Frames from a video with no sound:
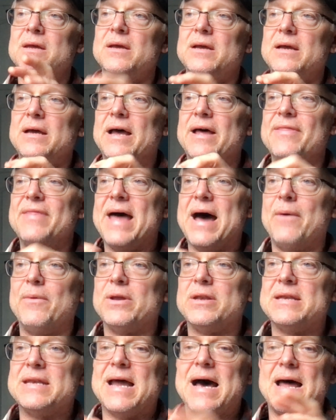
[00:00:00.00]
and that
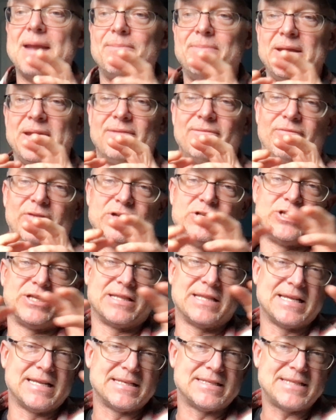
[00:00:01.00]
would not be infringing
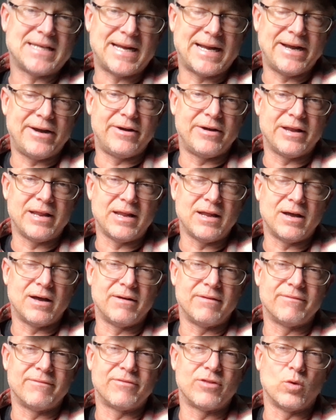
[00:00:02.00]
the entirety
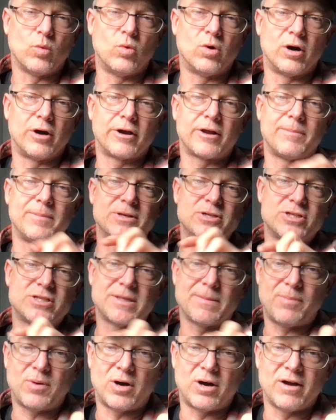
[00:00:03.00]
of the work, but just
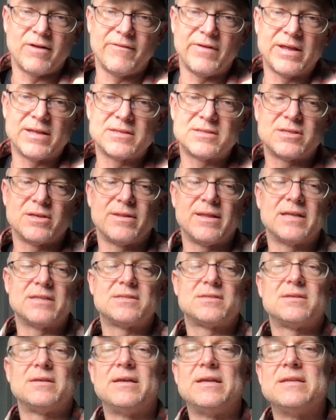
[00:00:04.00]
a part of it. So
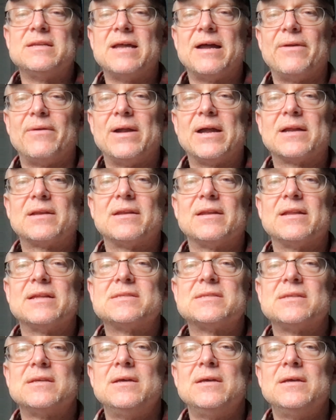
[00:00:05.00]
that's indirect, and it's